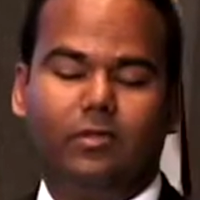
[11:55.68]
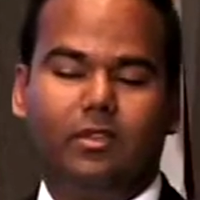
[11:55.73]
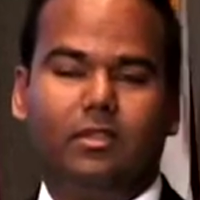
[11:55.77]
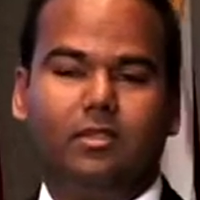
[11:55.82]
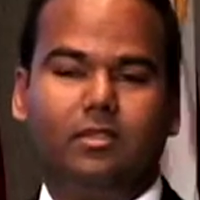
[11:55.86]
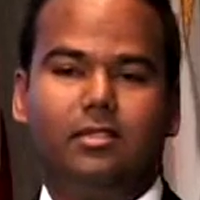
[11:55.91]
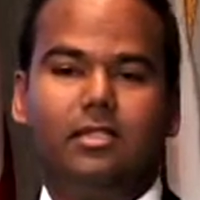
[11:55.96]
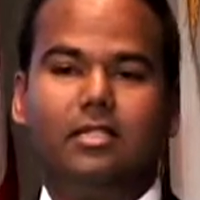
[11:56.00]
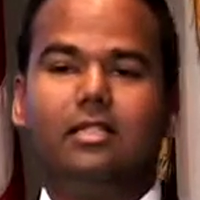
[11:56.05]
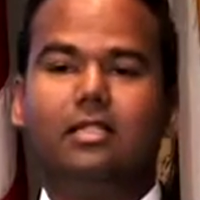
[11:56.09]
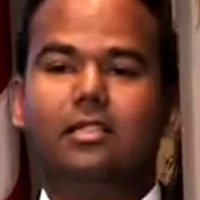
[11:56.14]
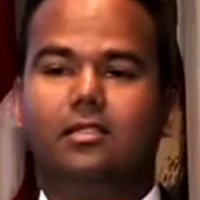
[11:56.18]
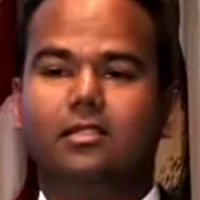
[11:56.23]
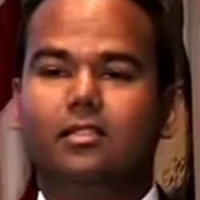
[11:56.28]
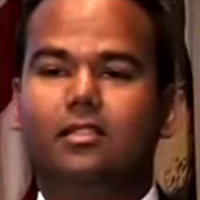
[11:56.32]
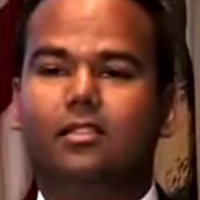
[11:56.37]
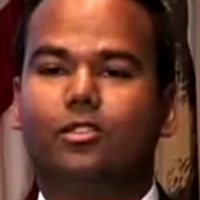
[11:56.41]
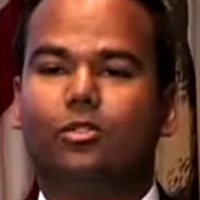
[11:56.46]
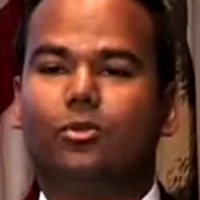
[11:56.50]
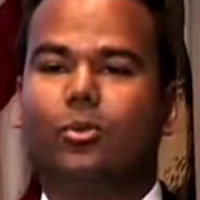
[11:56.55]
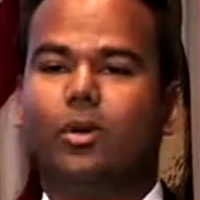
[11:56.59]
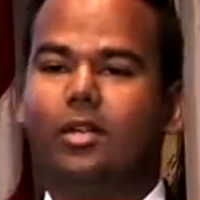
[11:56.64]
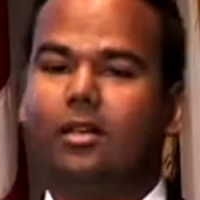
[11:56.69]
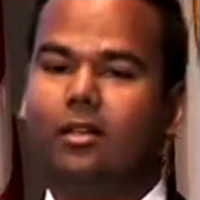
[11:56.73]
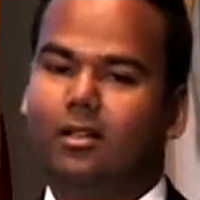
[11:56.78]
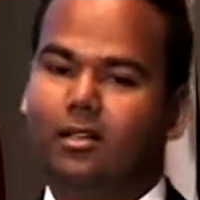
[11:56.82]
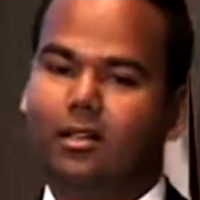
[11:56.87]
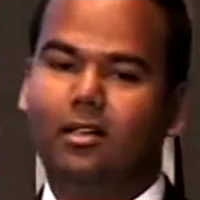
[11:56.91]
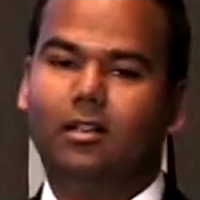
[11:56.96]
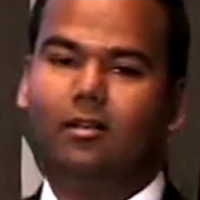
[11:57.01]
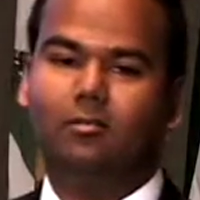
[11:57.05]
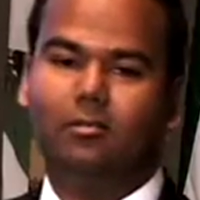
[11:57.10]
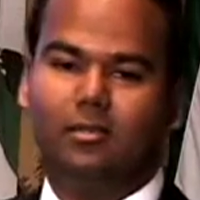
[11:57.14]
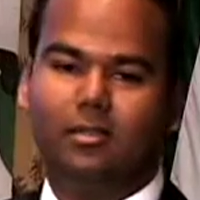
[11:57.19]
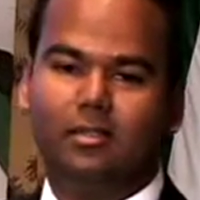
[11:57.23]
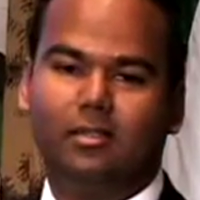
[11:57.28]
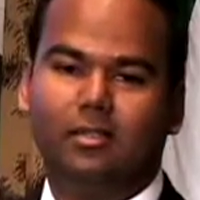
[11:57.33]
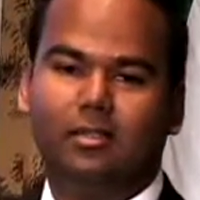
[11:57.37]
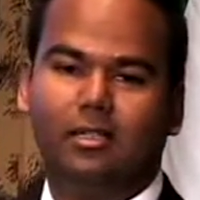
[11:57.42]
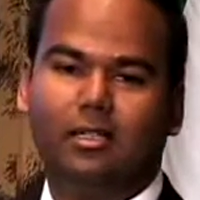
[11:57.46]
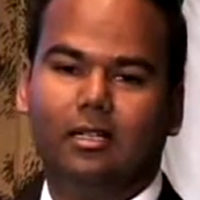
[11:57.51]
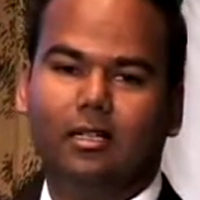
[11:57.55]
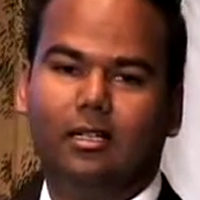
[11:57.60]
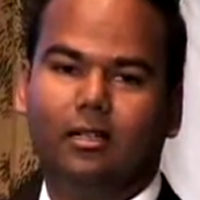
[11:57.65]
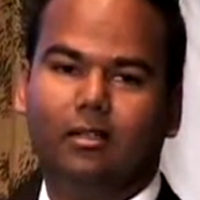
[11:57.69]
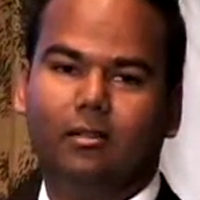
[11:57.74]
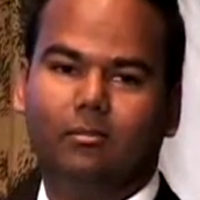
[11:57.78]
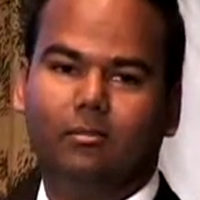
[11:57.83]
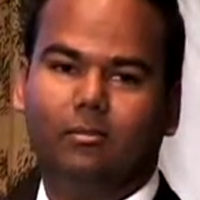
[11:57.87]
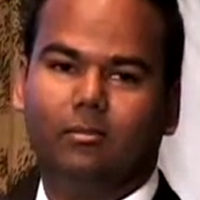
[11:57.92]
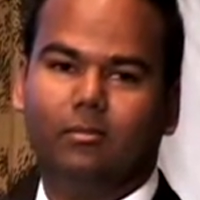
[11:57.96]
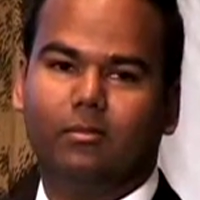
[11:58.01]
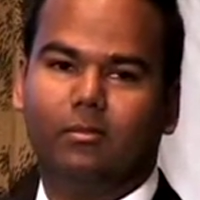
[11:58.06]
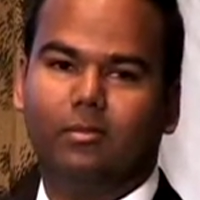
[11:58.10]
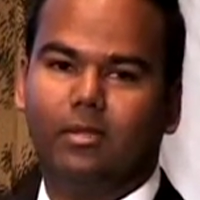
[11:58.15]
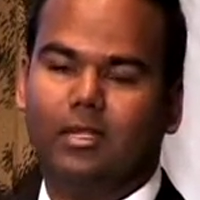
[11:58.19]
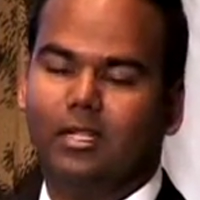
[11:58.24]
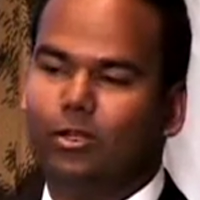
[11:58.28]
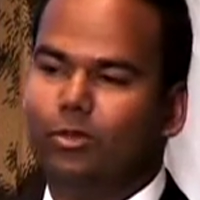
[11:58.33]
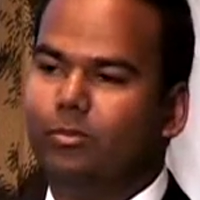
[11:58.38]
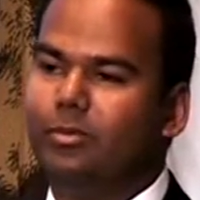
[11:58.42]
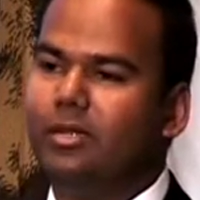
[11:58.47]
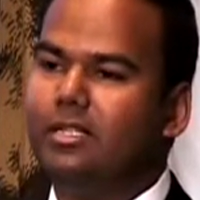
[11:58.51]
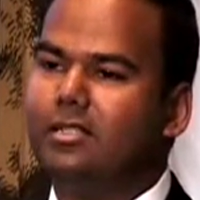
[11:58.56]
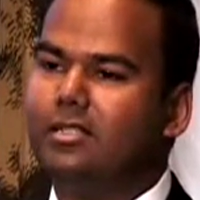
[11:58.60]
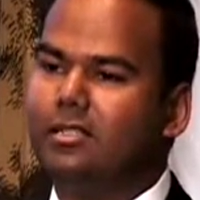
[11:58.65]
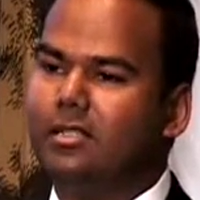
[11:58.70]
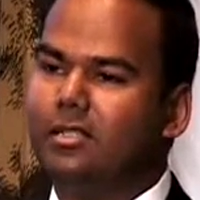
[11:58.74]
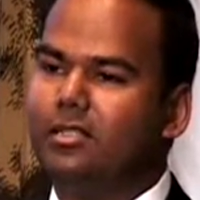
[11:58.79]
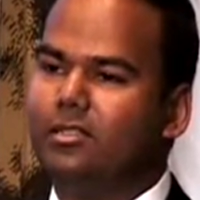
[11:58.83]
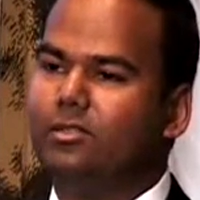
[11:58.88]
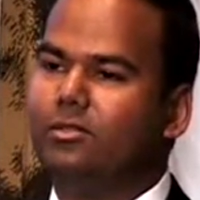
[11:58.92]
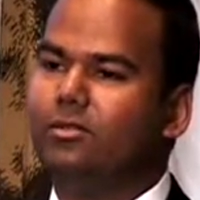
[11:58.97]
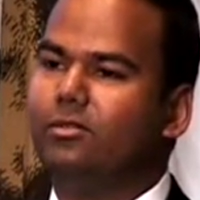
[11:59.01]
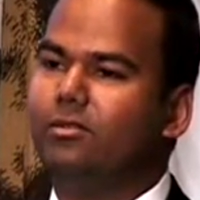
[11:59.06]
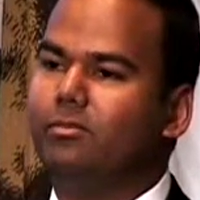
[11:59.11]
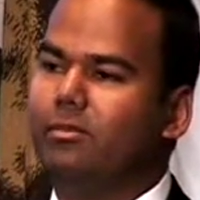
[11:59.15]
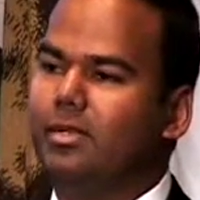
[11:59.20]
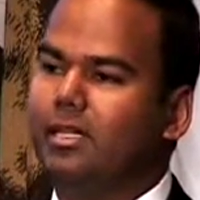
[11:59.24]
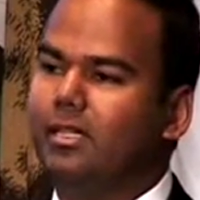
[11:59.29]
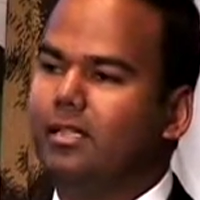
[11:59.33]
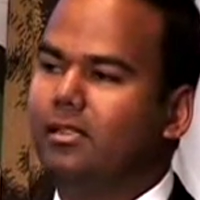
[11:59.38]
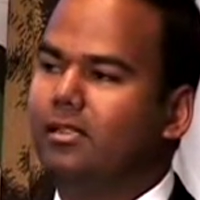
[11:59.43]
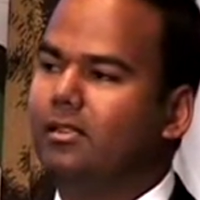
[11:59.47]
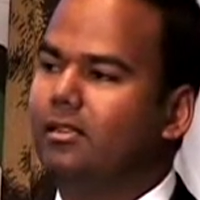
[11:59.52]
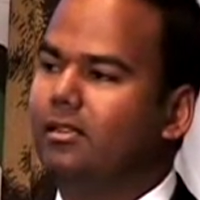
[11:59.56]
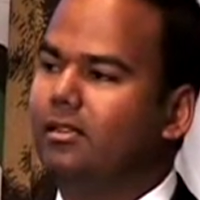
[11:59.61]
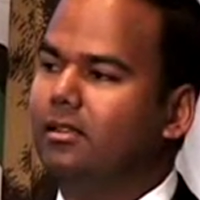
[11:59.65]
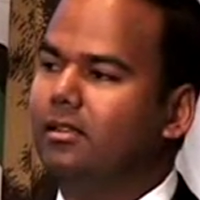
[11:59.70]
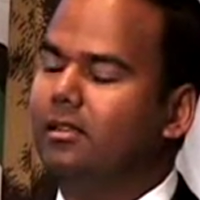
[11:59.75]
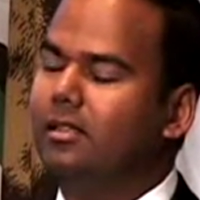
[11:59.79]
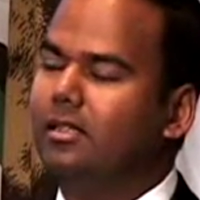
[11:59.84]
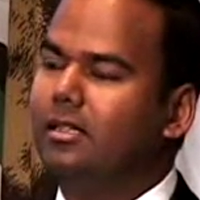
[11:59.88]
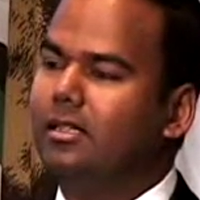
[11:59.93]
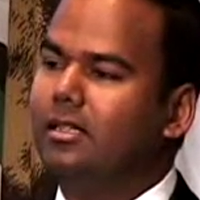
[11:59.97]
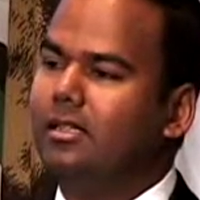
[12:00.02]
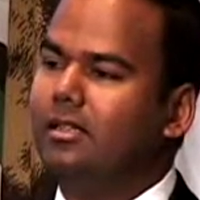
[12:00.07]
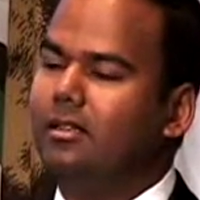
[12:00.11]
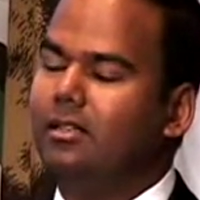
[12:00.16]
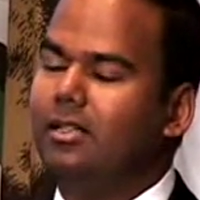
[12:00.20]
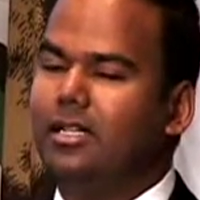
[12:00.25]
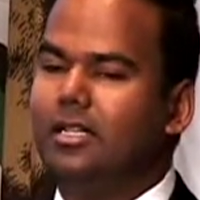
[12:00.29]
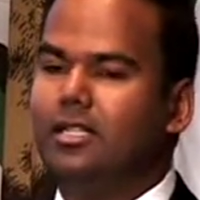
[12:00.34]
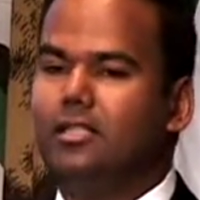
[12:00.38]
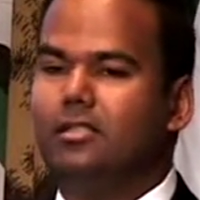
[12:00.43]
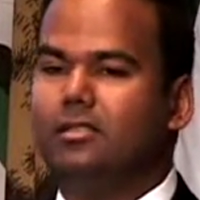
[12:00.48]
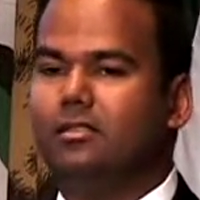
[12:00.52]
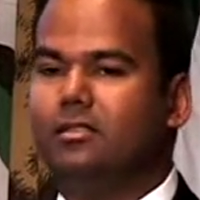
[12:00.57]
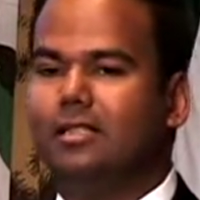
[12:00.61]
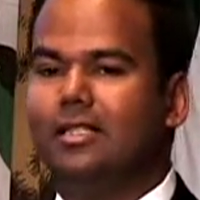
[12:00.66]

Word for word: the CDC is quite alarmed um, that obesity is going to be the nation's